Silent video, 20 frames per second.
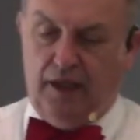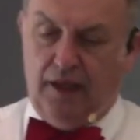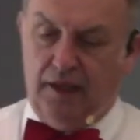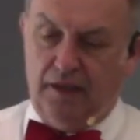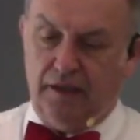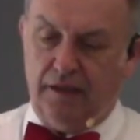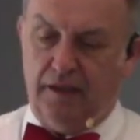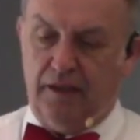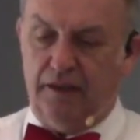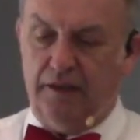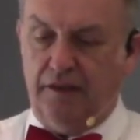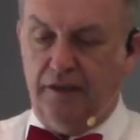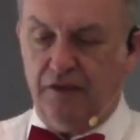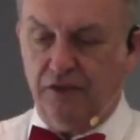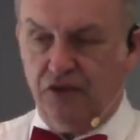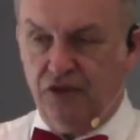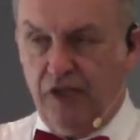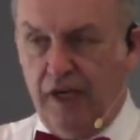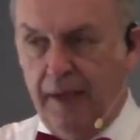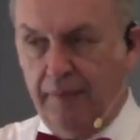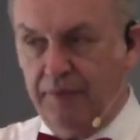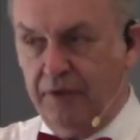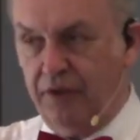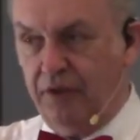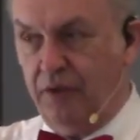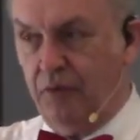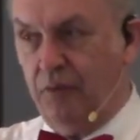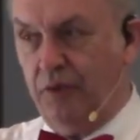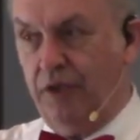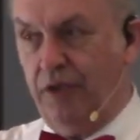And in this
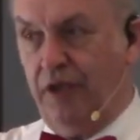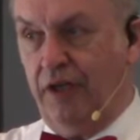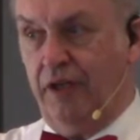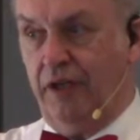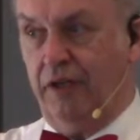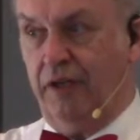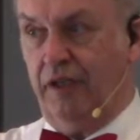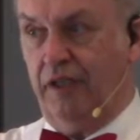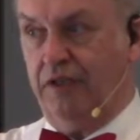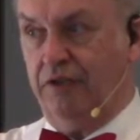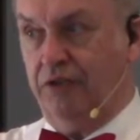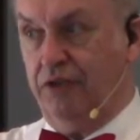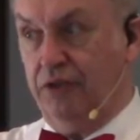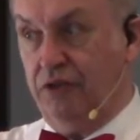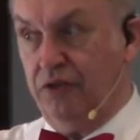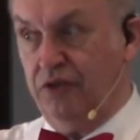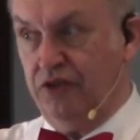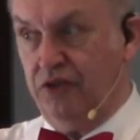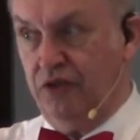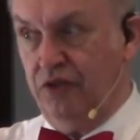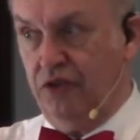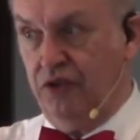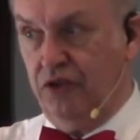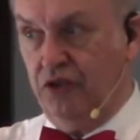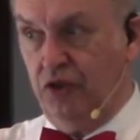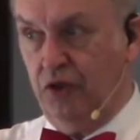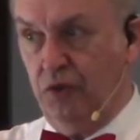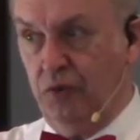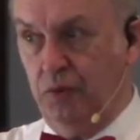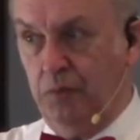chapter, we are introduced to
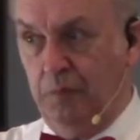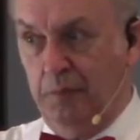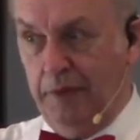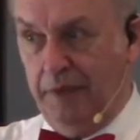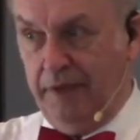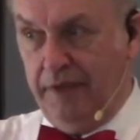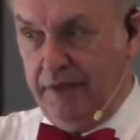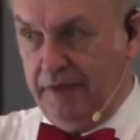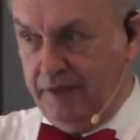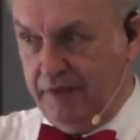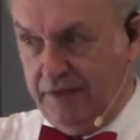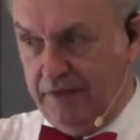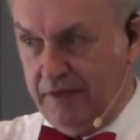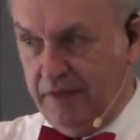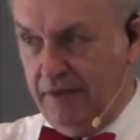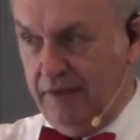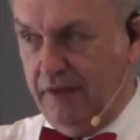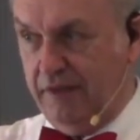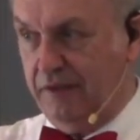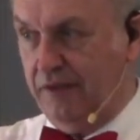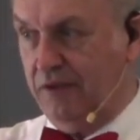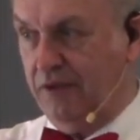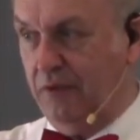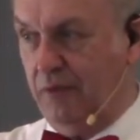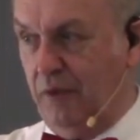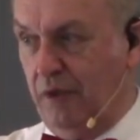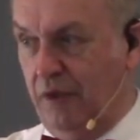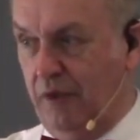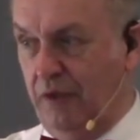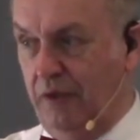the two beasts. And this
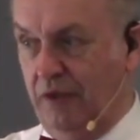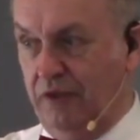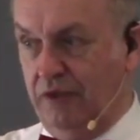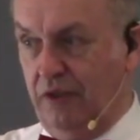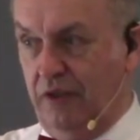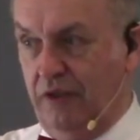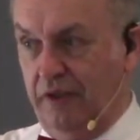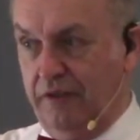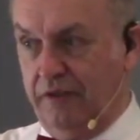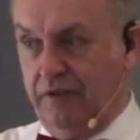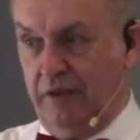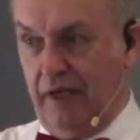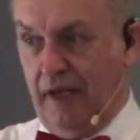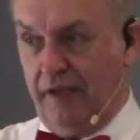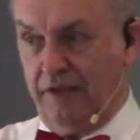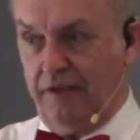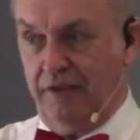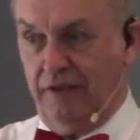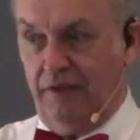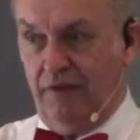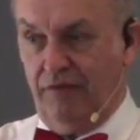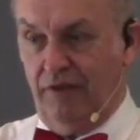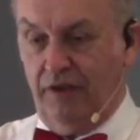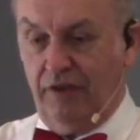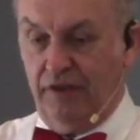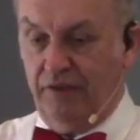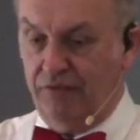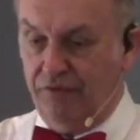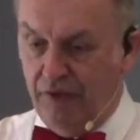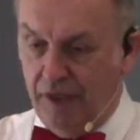is where, this is actually a
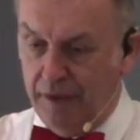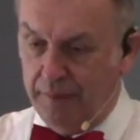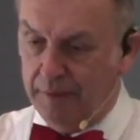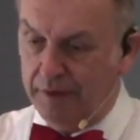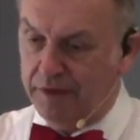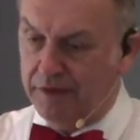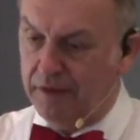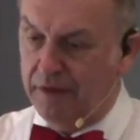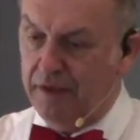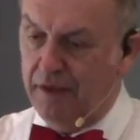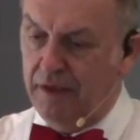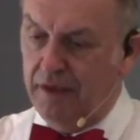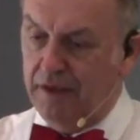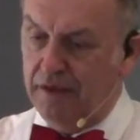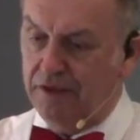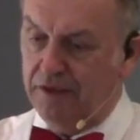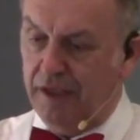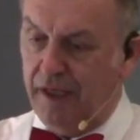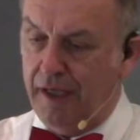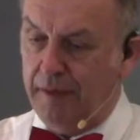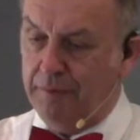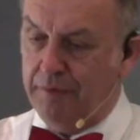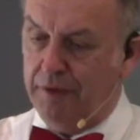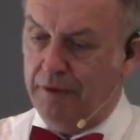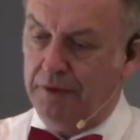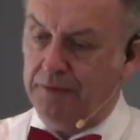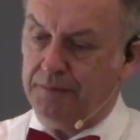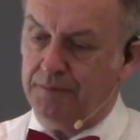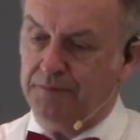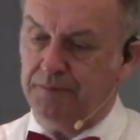fairly famous
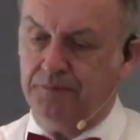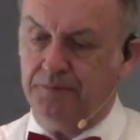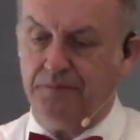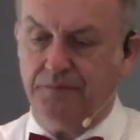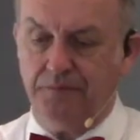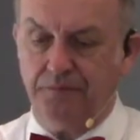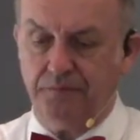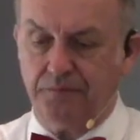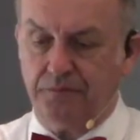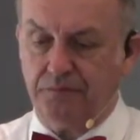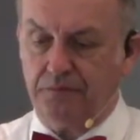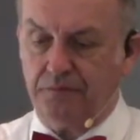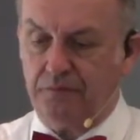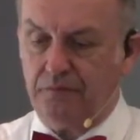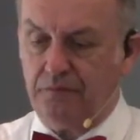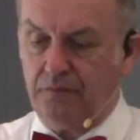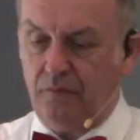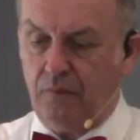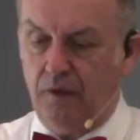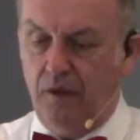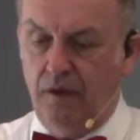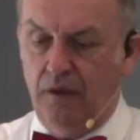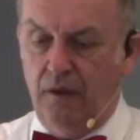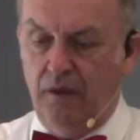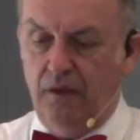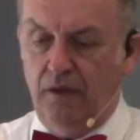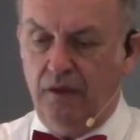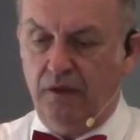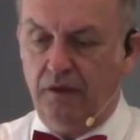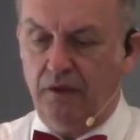chapter.
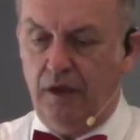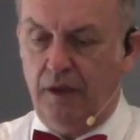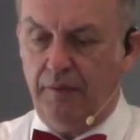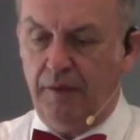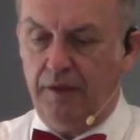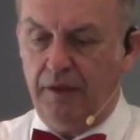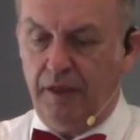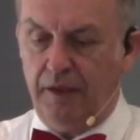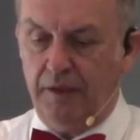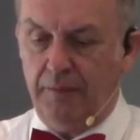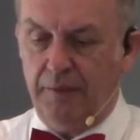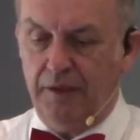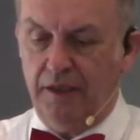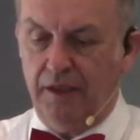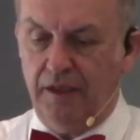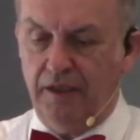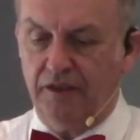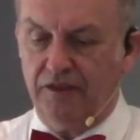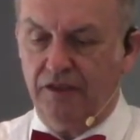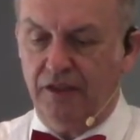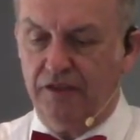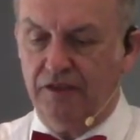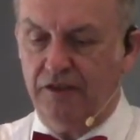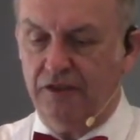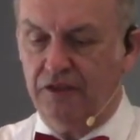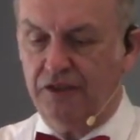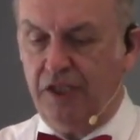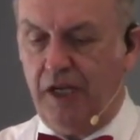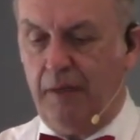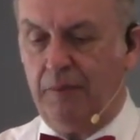The comment at the beginning
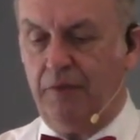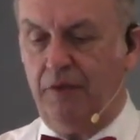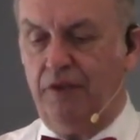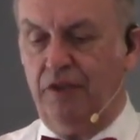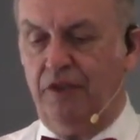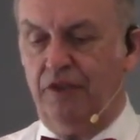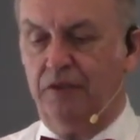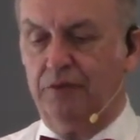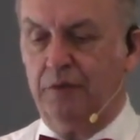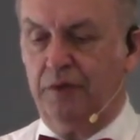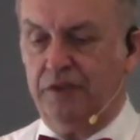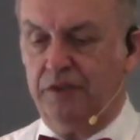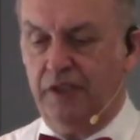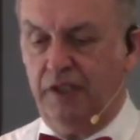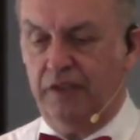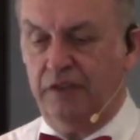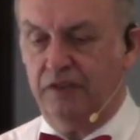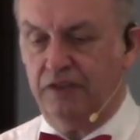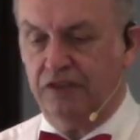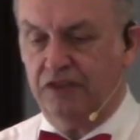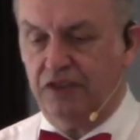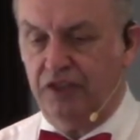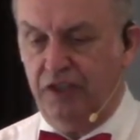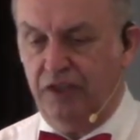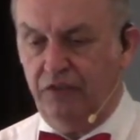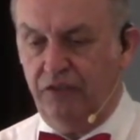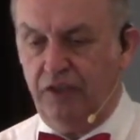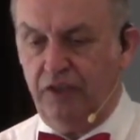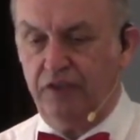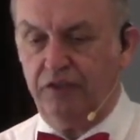says, this chapter deals with Satan's
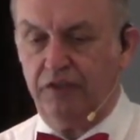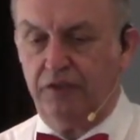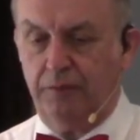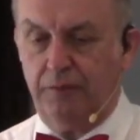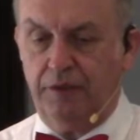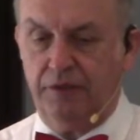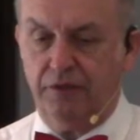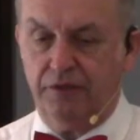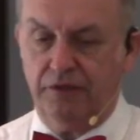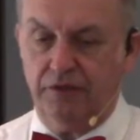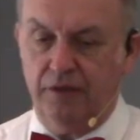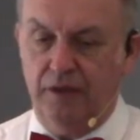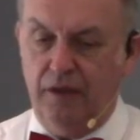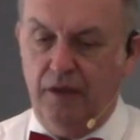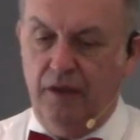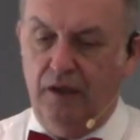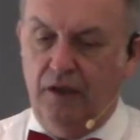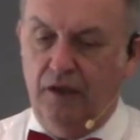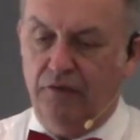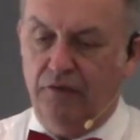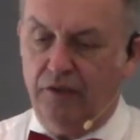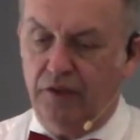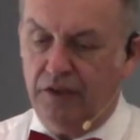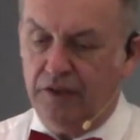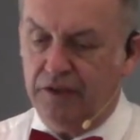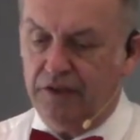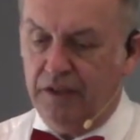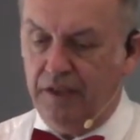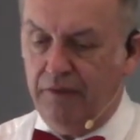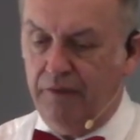chief instruments
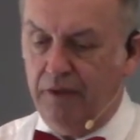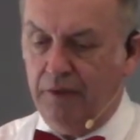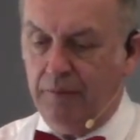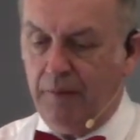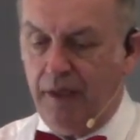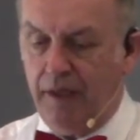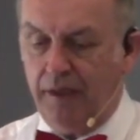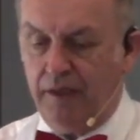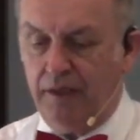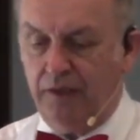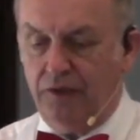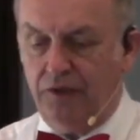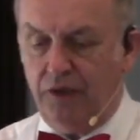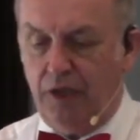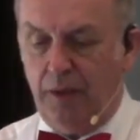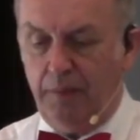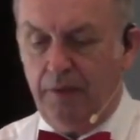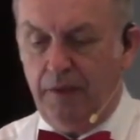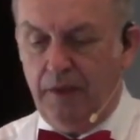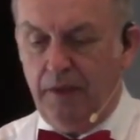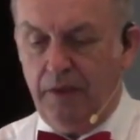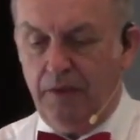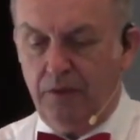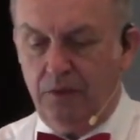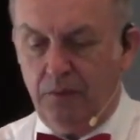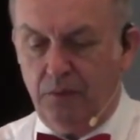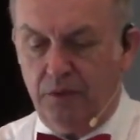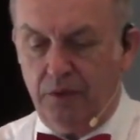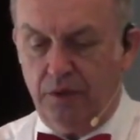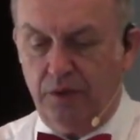for deceiving man and
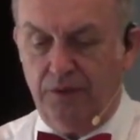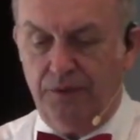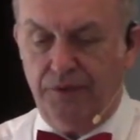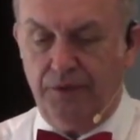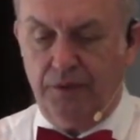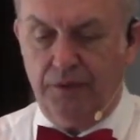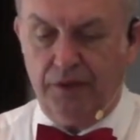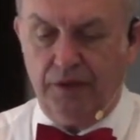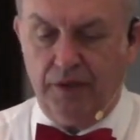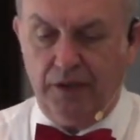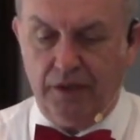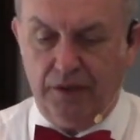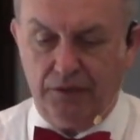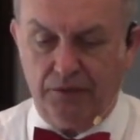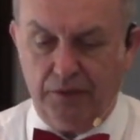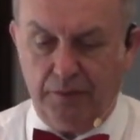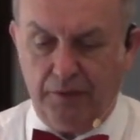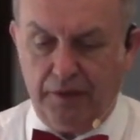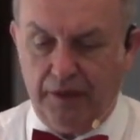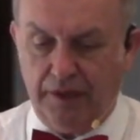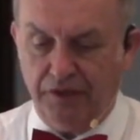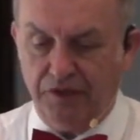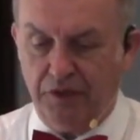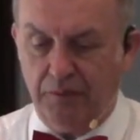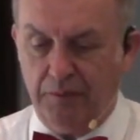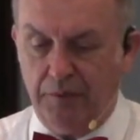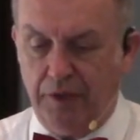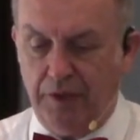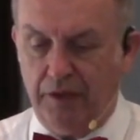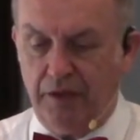dominating the world during the
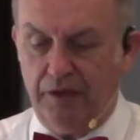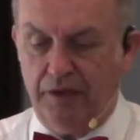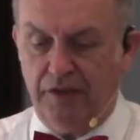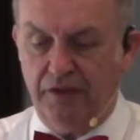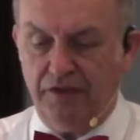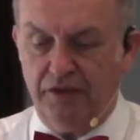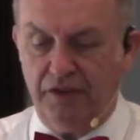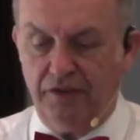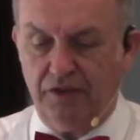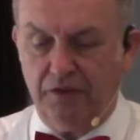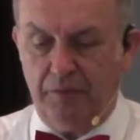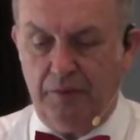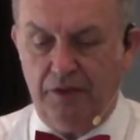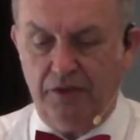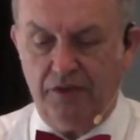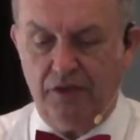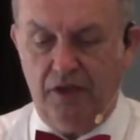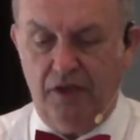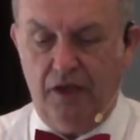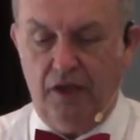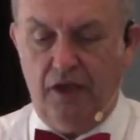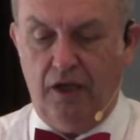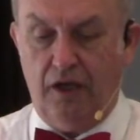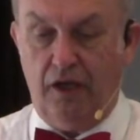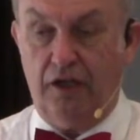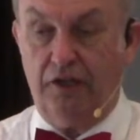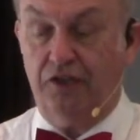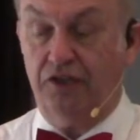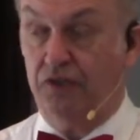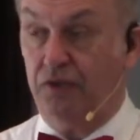tribulation period. These instruments
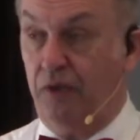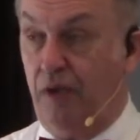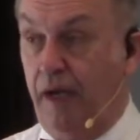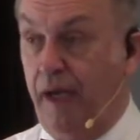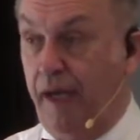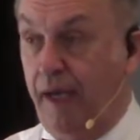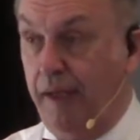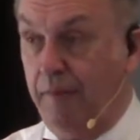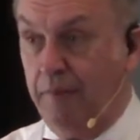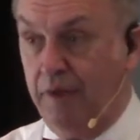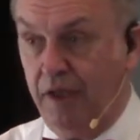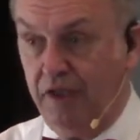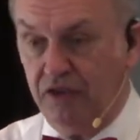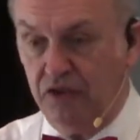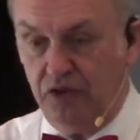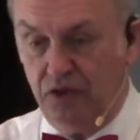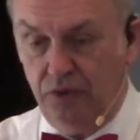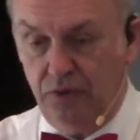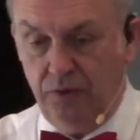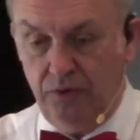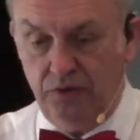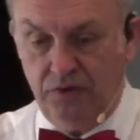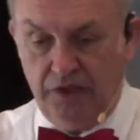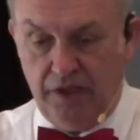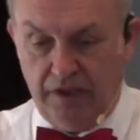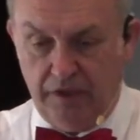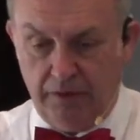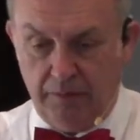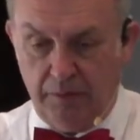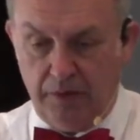are described as
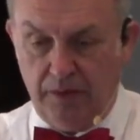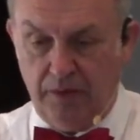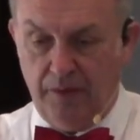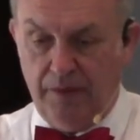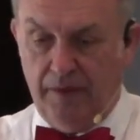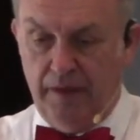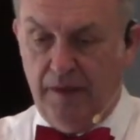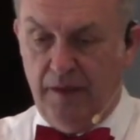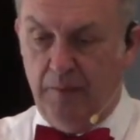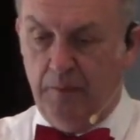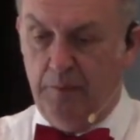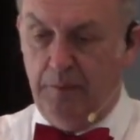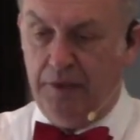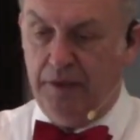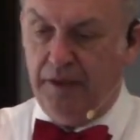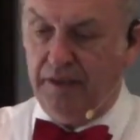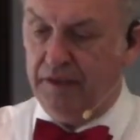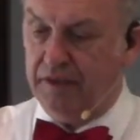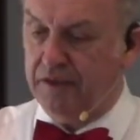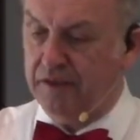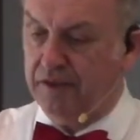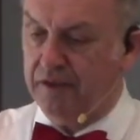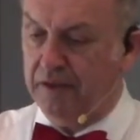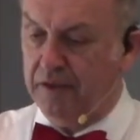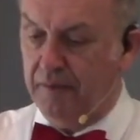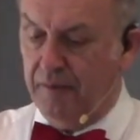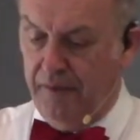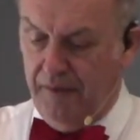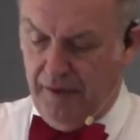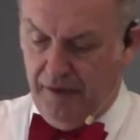two terrible
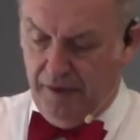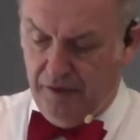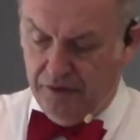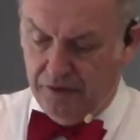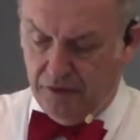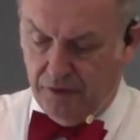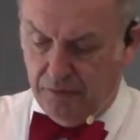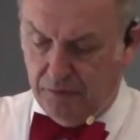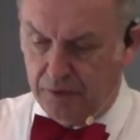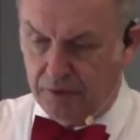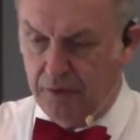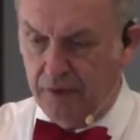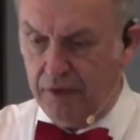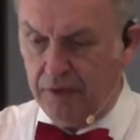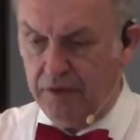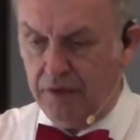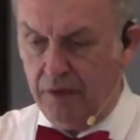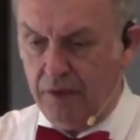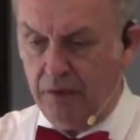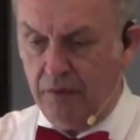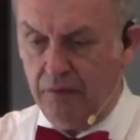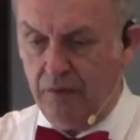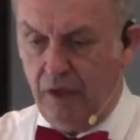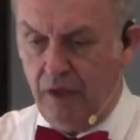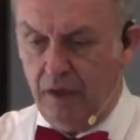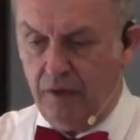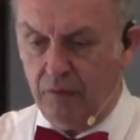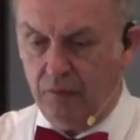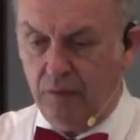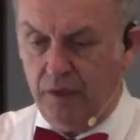beasts. So we're going
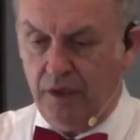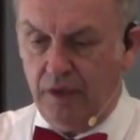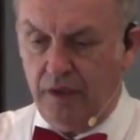to